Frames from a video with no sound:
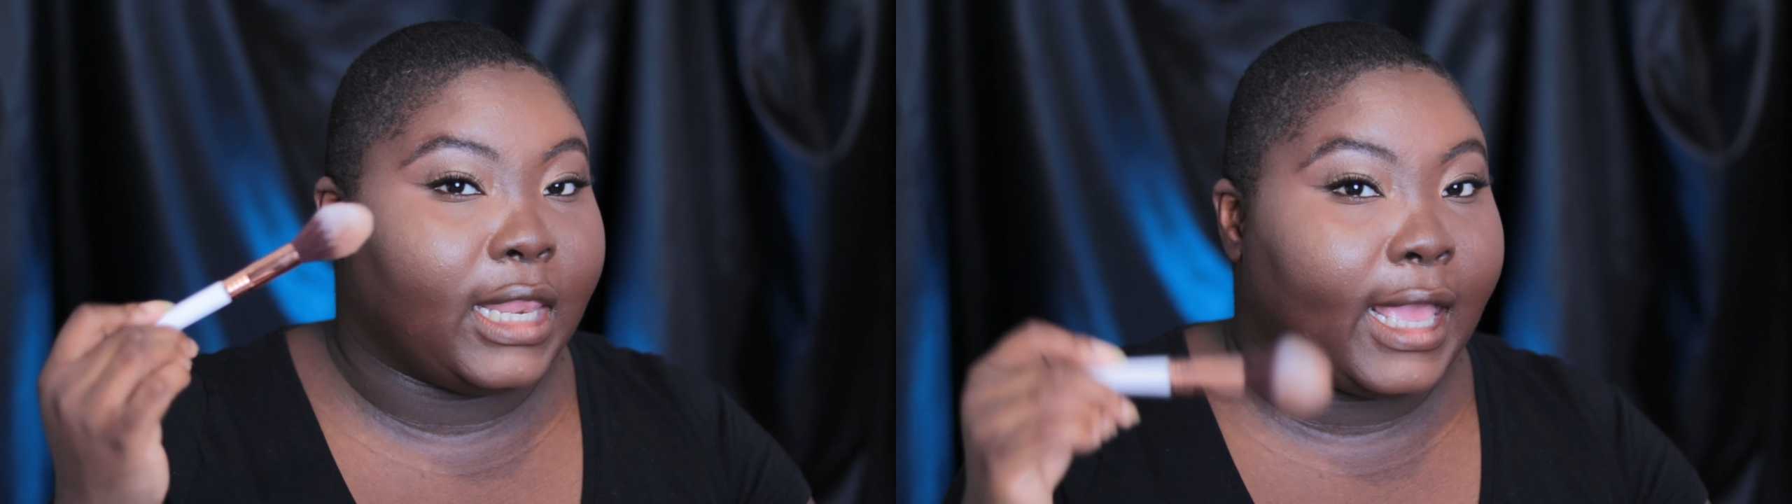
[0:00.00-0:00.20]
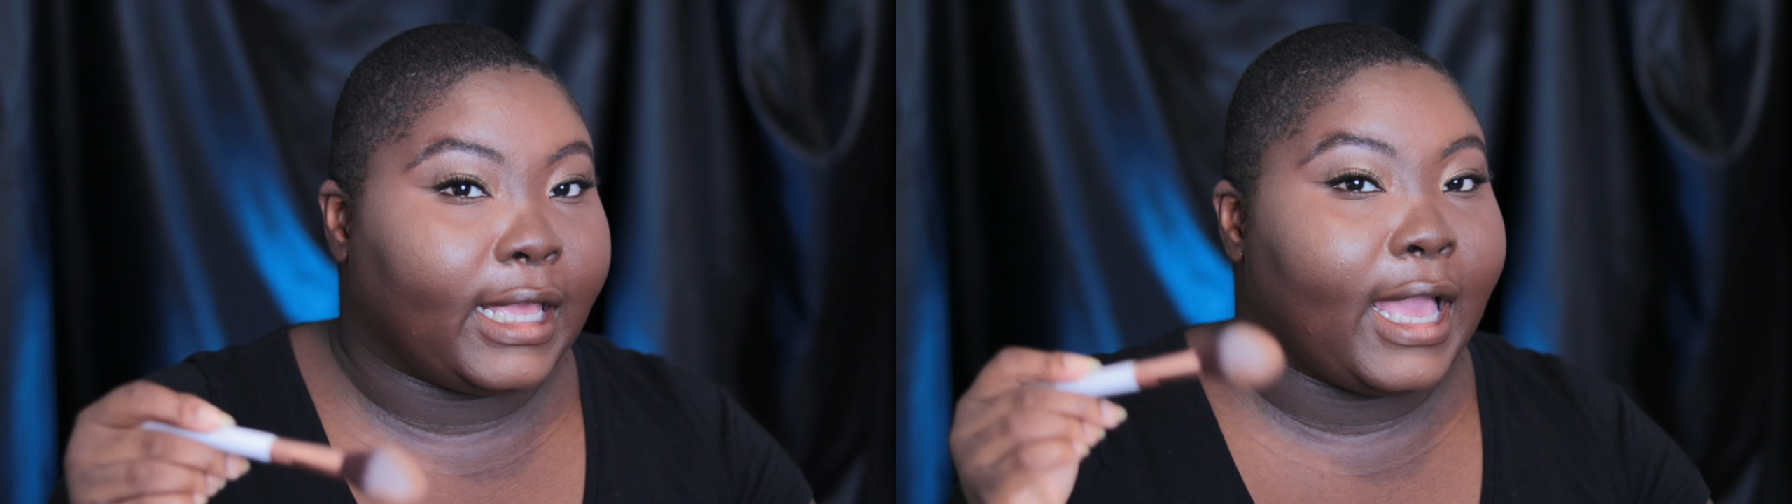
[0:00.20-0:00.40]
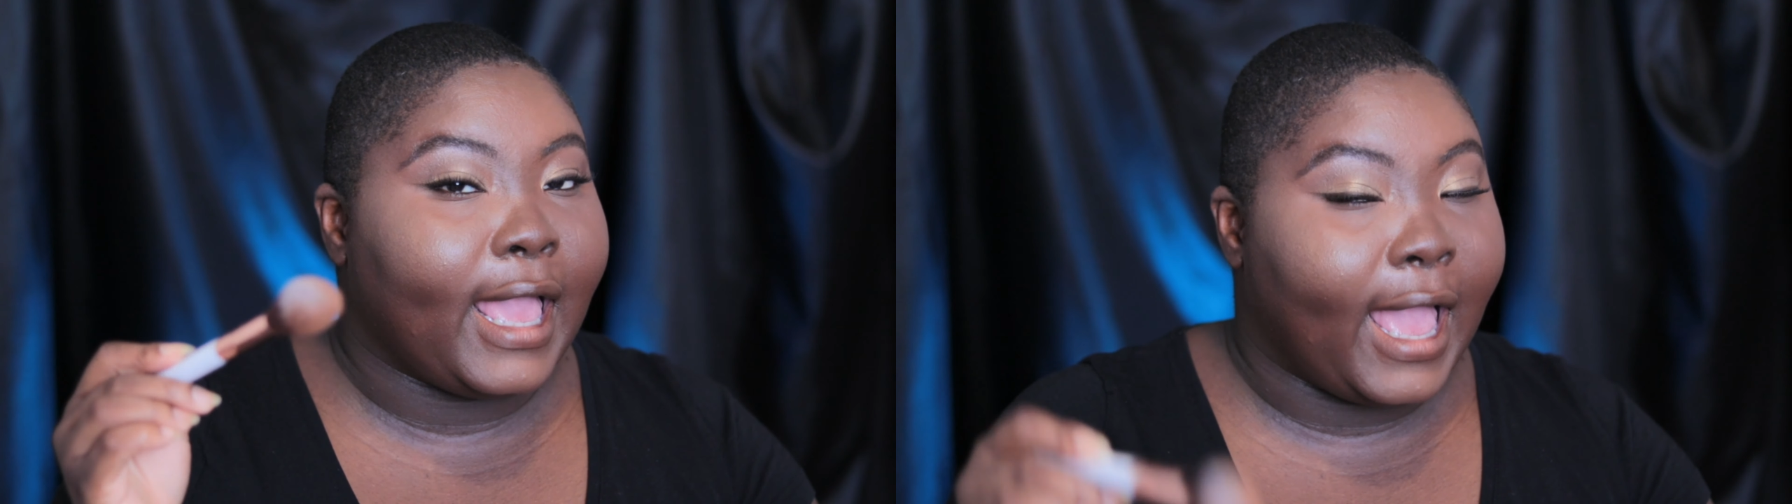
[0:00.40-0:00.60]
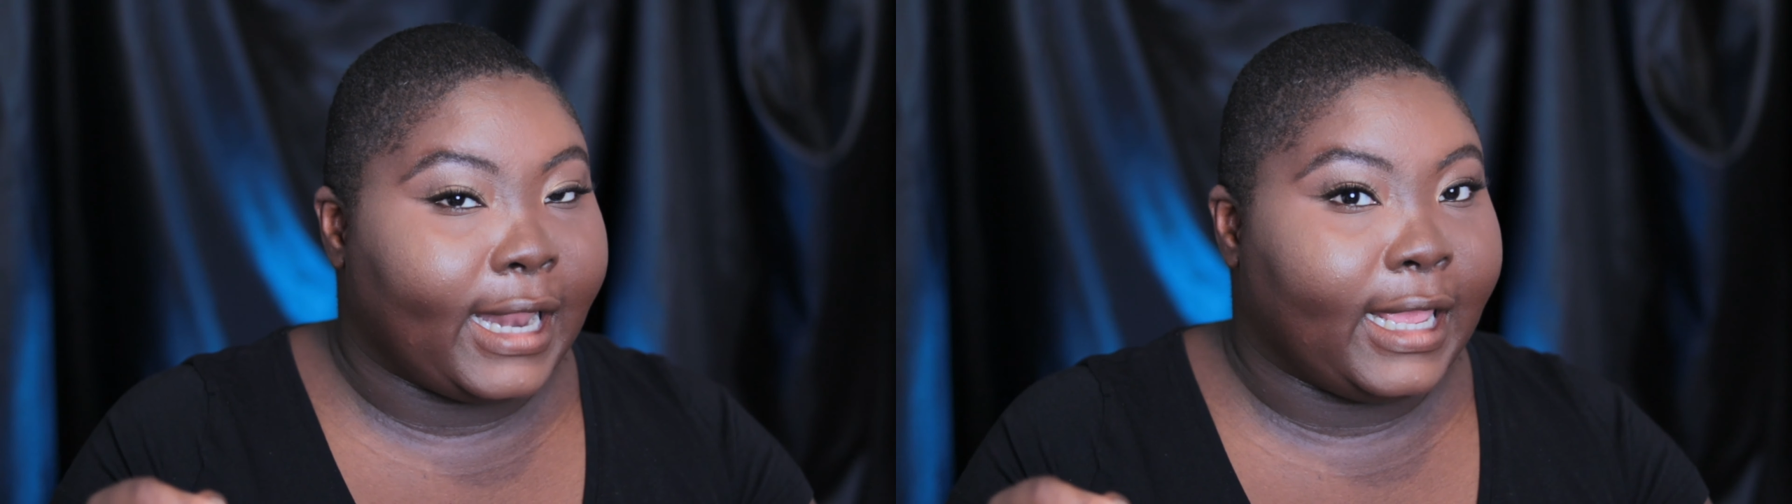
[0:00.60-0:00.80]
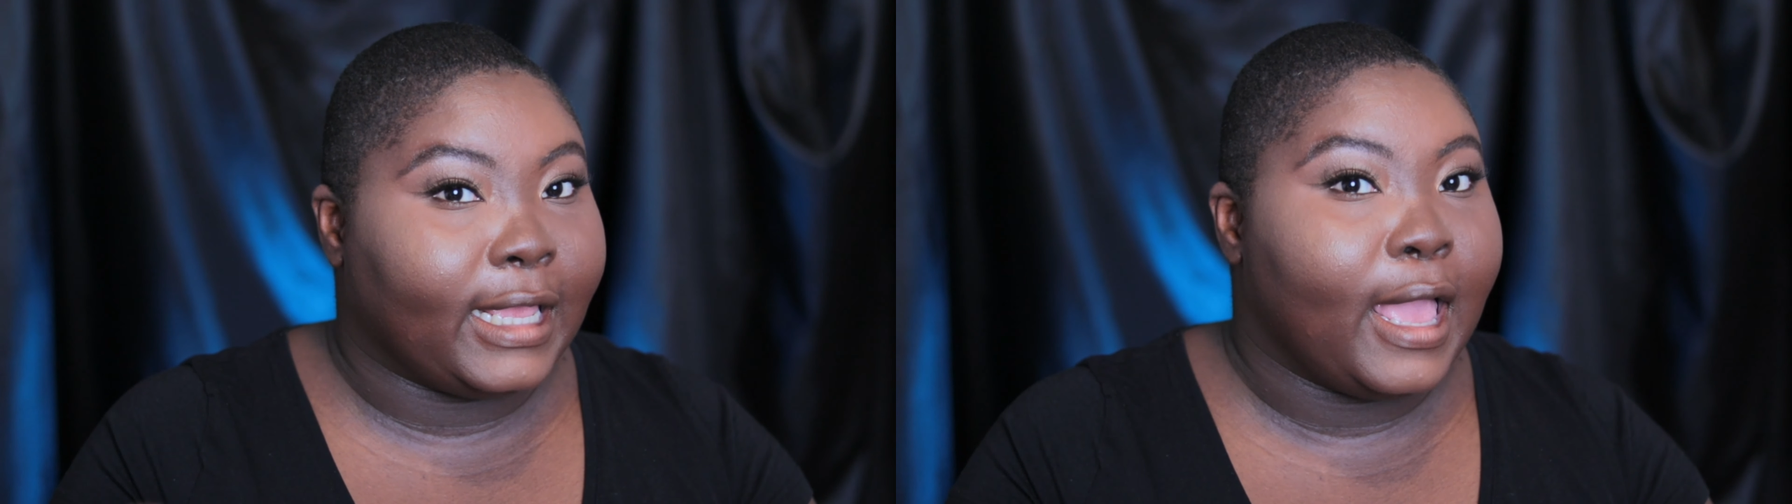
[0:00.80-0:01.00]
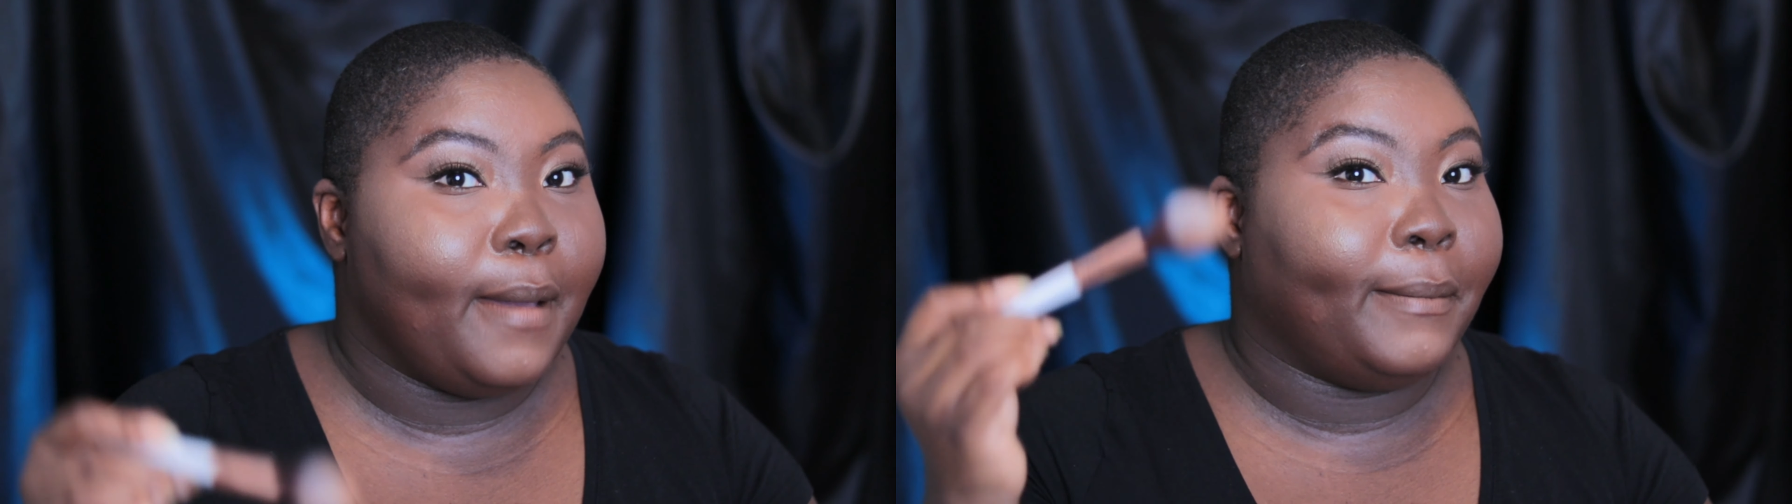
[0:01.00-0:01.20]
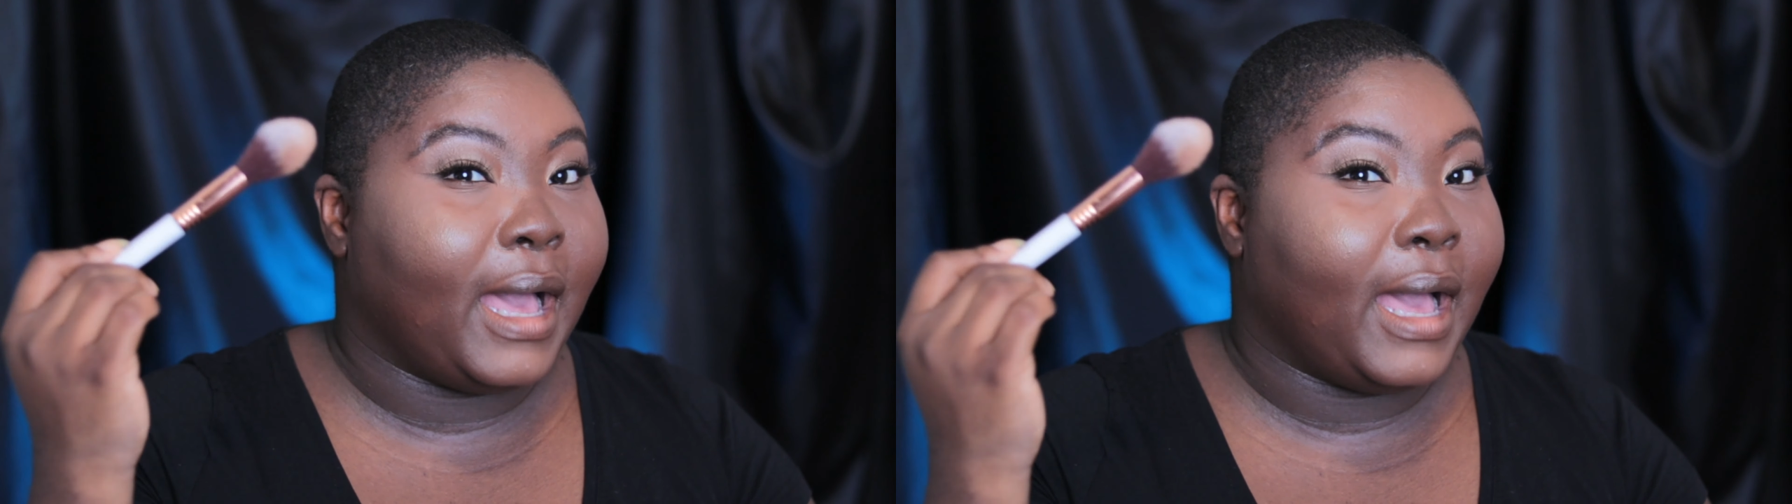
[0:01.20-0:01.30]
I like adding